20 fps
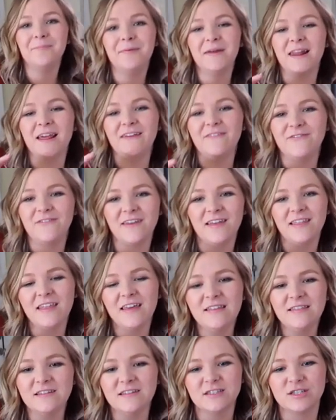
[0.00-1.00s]
but I feel
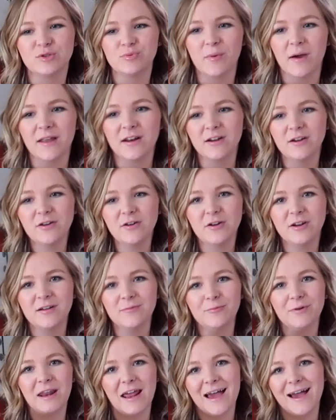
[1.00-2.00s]
like the sweater
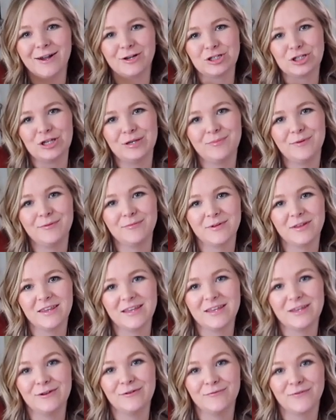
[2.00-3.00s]
would actually be really
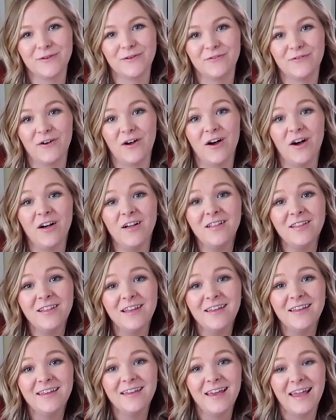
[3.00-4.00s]
cute for fall.
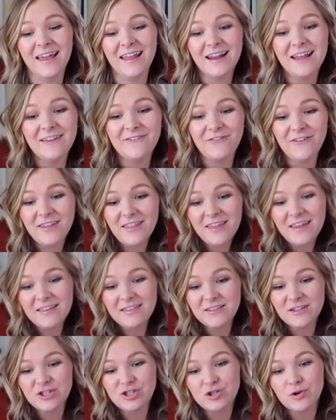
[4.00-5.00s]
And I feel like
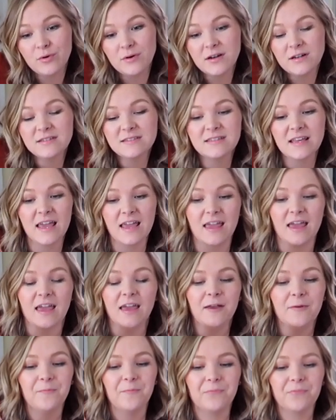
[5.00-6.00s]
the shorts, like,
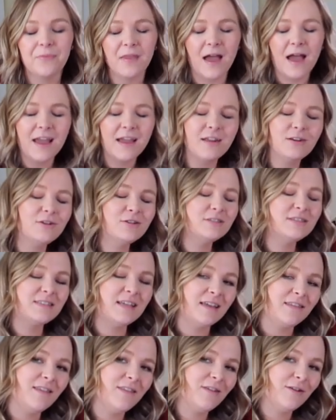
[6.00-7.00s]
I
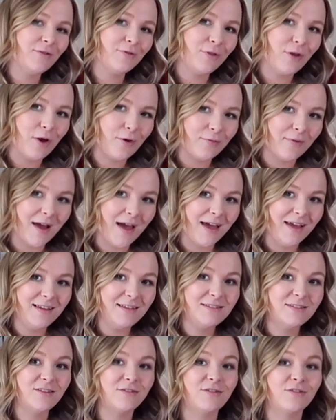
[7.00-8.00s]
understand that they're low rise,
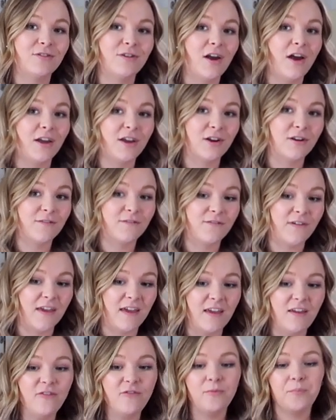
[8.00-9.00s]
so they're not your
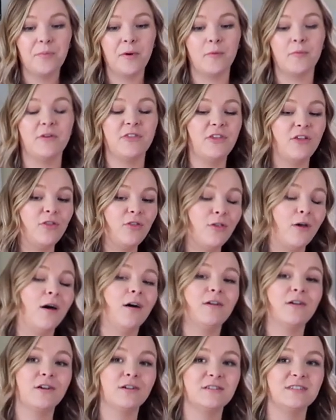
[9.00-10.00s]
face, but with a
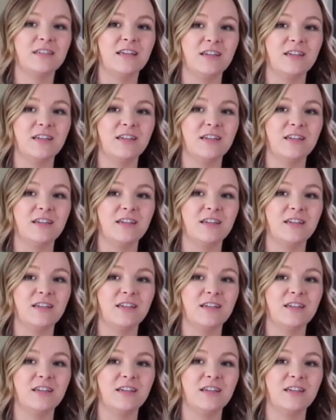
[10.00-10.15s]
longer